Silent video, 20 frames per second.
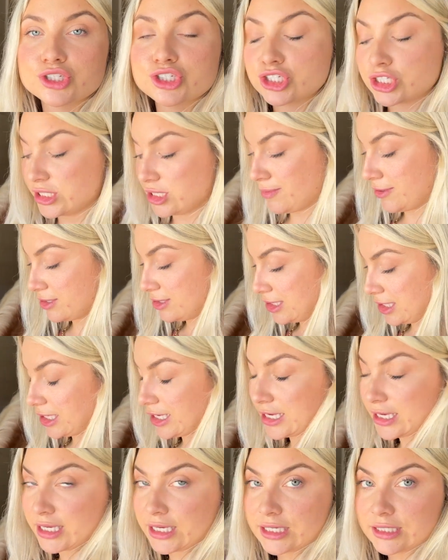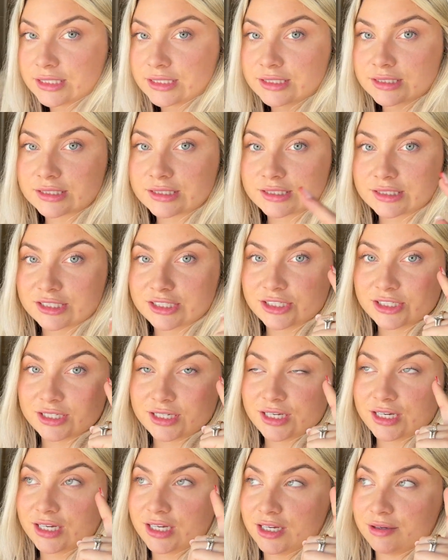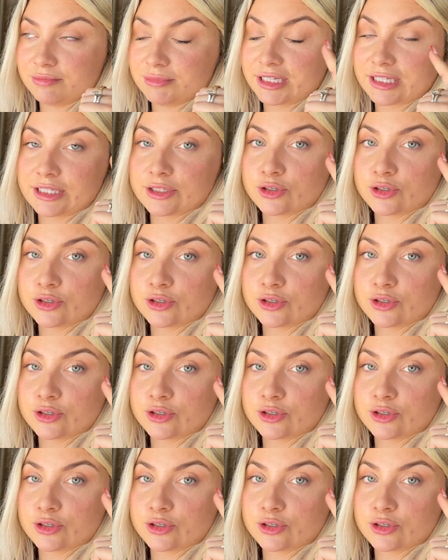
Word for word: she's about to get like a